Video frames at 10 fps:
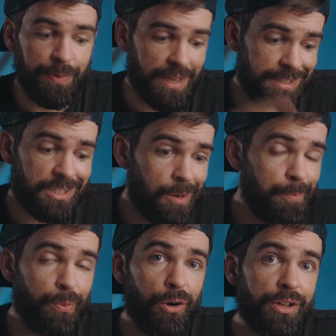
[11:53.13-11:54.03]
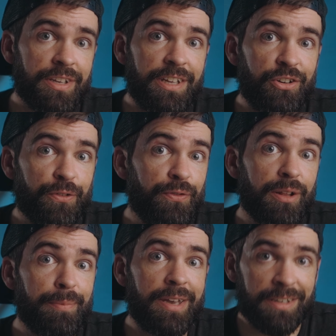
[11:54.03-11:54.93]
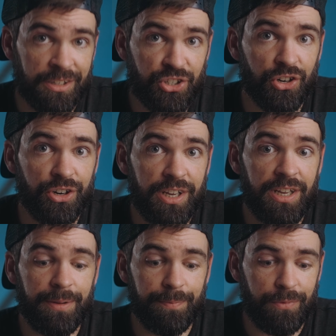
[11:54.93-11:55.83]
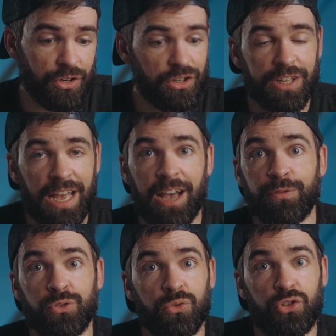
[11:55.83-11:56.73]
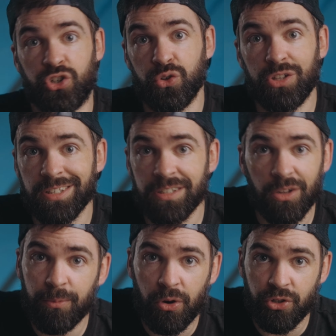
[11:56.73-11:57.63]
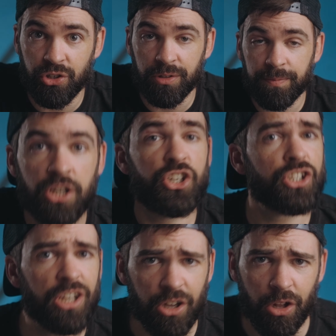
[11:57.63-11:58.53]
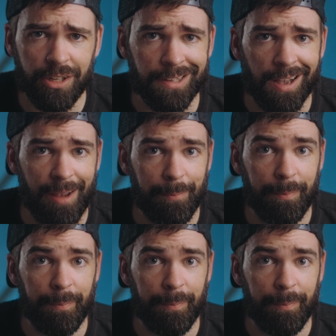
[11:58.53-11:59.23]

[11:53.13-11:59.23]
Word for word: at some point in your filmmaking journey, you're gonna have to shoot in slow motion. Just not all the time.